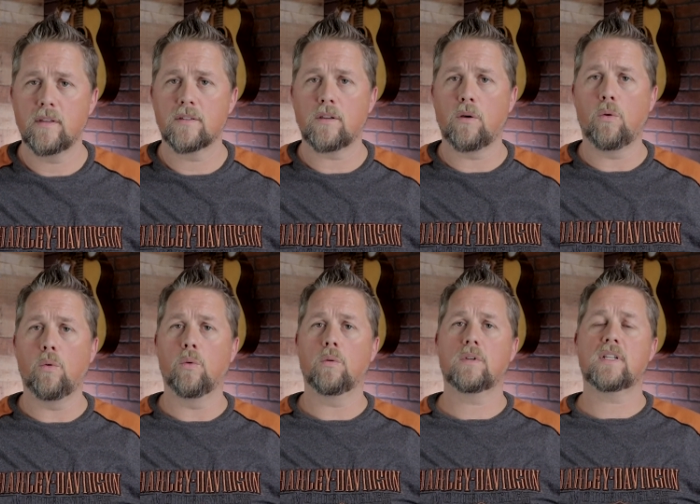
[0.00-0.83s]

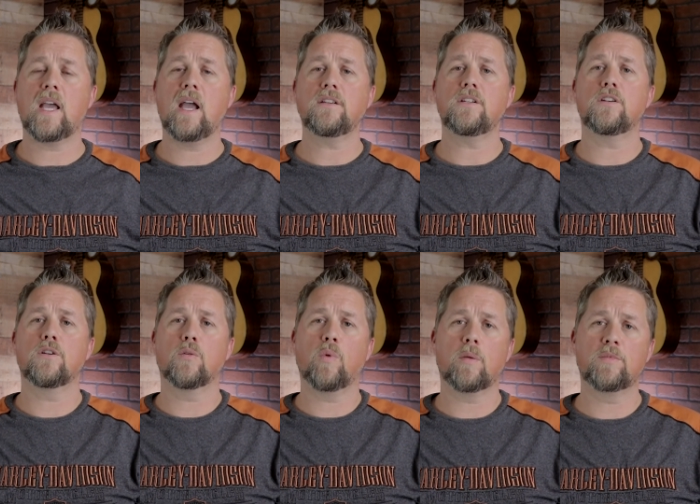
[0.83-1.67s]
So caching
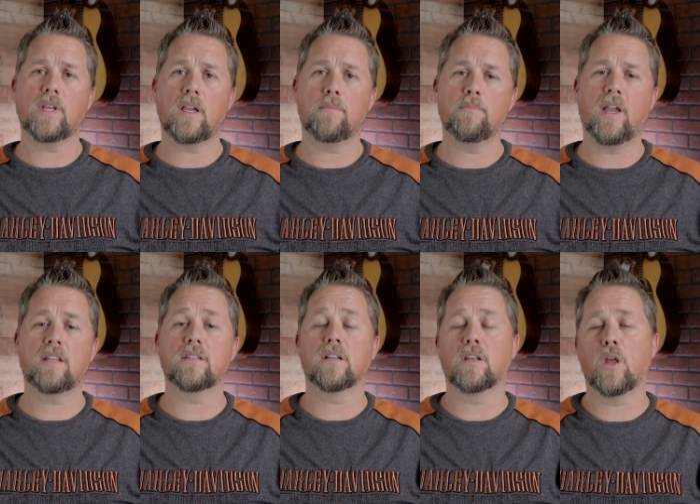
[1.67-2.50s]
your website
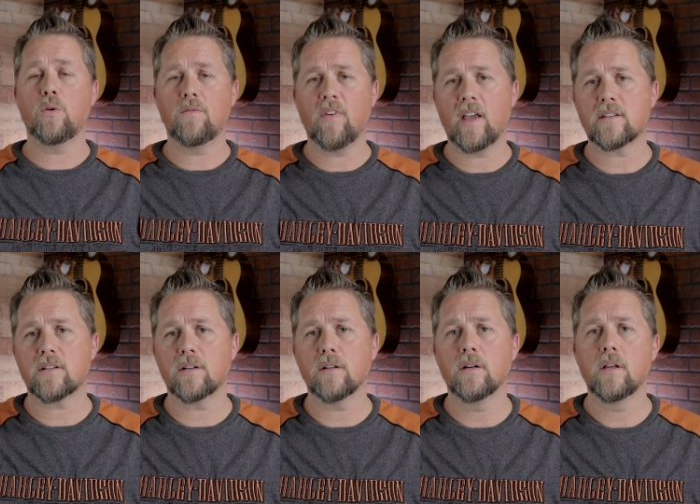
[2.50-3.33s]
makes it load
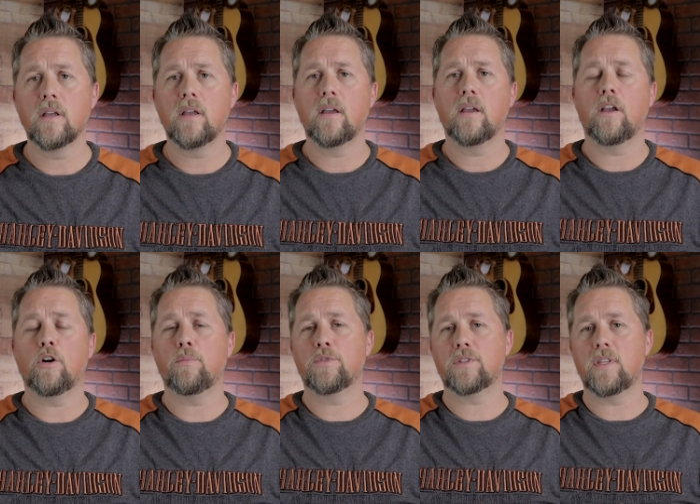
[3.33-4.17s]
faster,
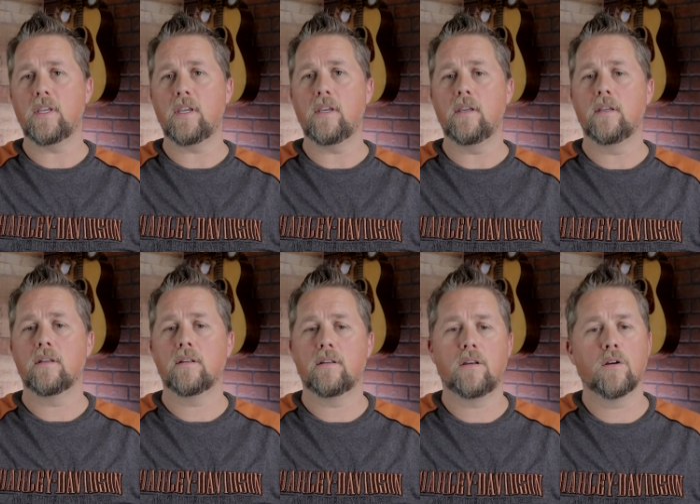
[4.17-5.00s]
helps the
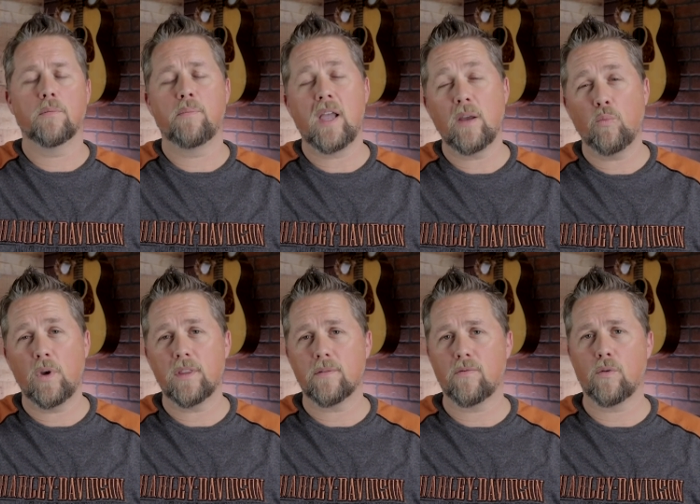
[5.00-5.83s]
your
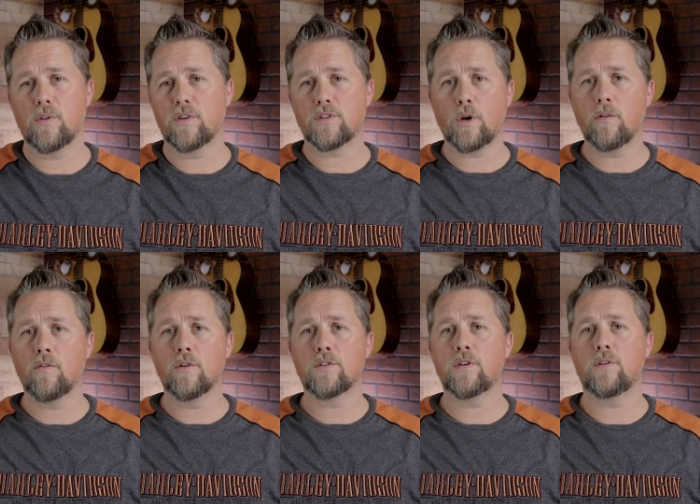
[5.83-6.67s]
bandwidth for the
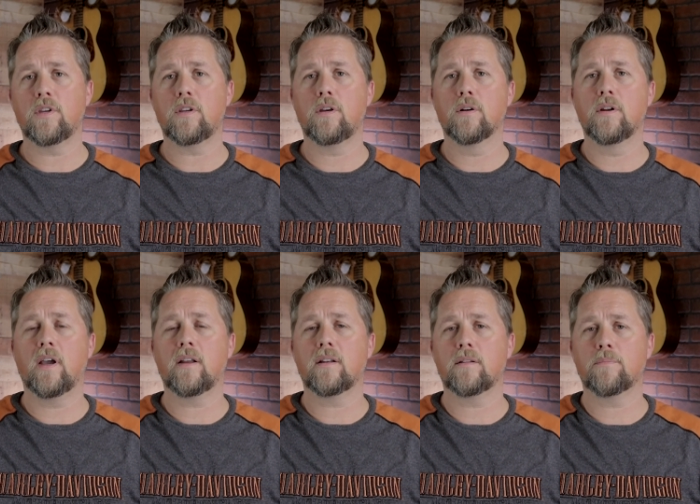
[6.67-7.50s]
server so that you're
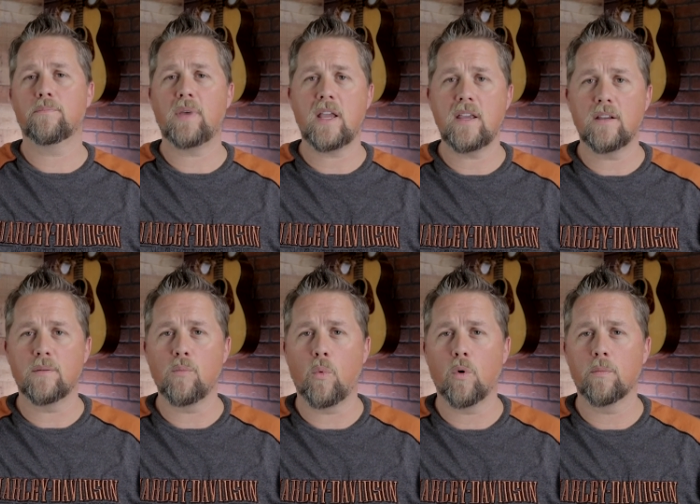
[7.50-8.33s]
not
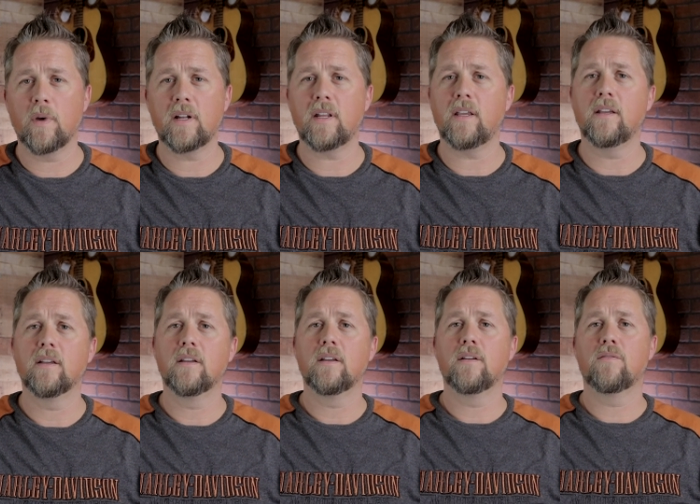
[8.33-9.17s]
paying more money
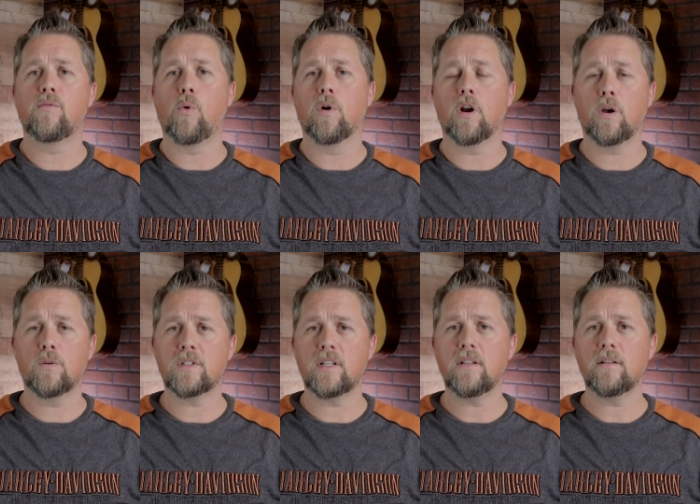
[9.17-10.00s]
for
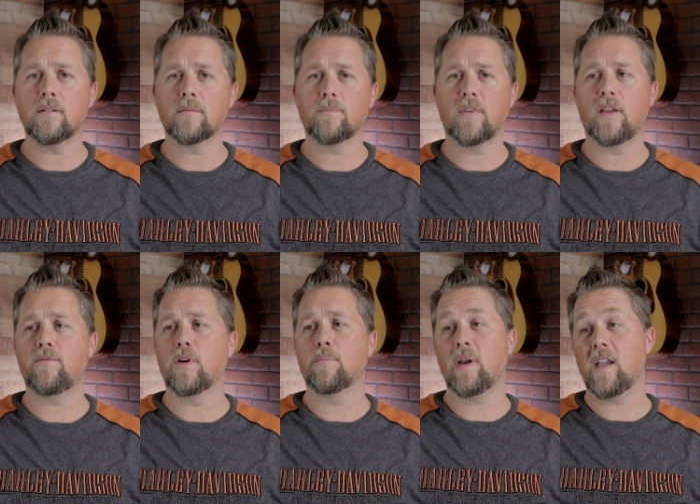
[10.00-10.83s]
hosting,
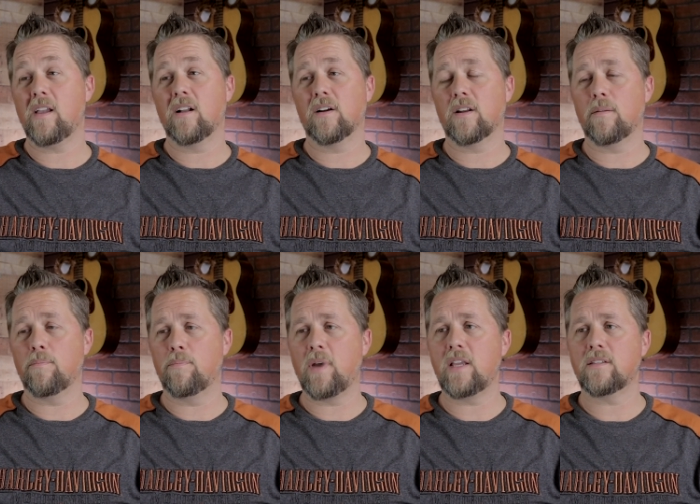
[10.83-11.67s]
if you're paying on a
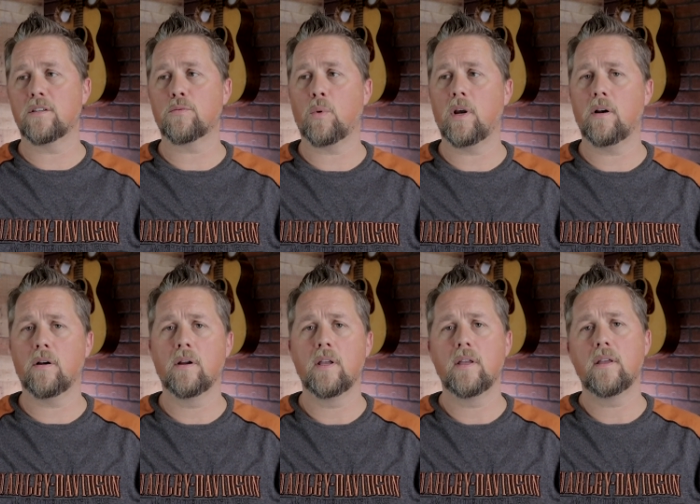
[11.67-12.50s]
basis
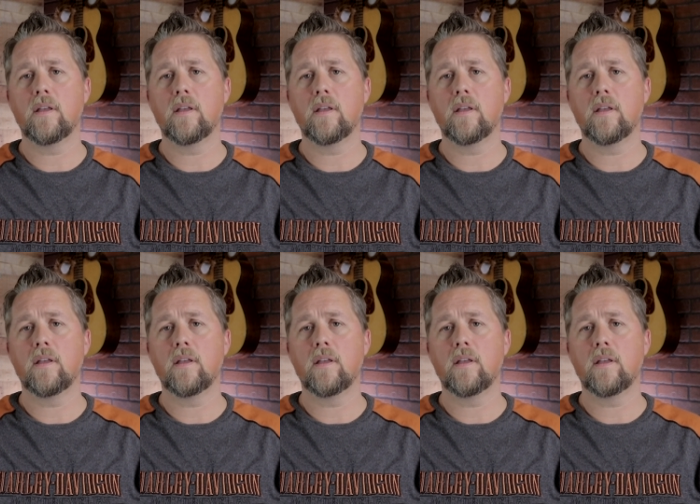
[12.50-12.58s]
where